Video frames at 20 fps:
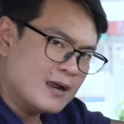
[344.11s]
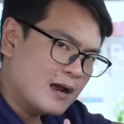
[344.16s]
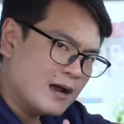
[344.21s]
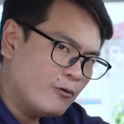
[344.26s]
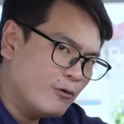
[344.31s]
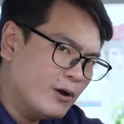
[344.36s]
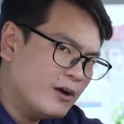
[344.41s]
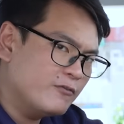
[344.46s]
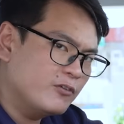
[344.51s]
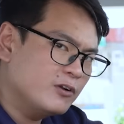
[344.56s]

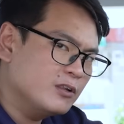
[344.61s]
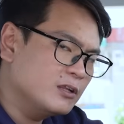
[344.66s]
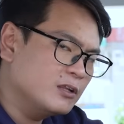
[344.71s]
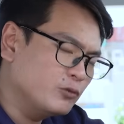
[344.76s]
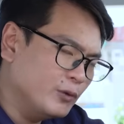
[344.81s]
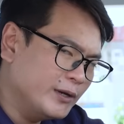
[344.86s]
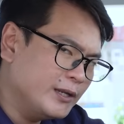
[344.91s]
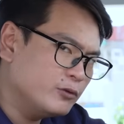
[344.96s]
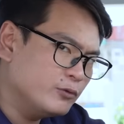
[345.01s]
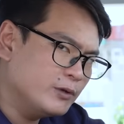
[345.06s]
However, the
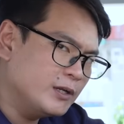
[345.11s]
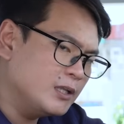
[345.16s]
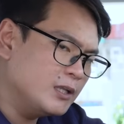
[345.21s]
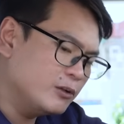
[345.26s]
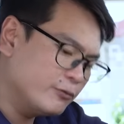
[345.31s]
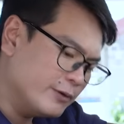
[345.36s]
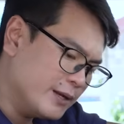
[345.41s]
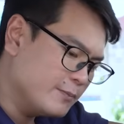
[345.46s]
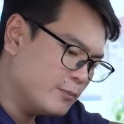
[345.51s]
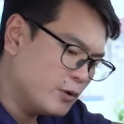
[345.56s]

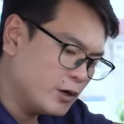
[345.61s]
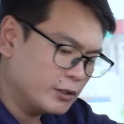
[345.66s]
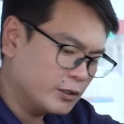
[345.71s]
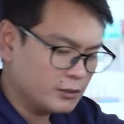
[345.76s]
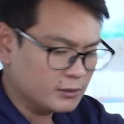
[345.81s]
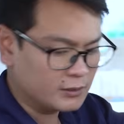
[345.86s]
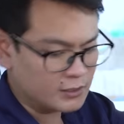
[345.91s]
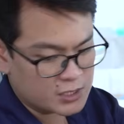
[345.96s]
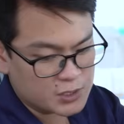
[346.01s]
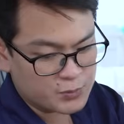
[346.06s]
2023
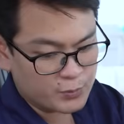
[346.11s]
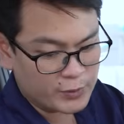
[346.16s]
model does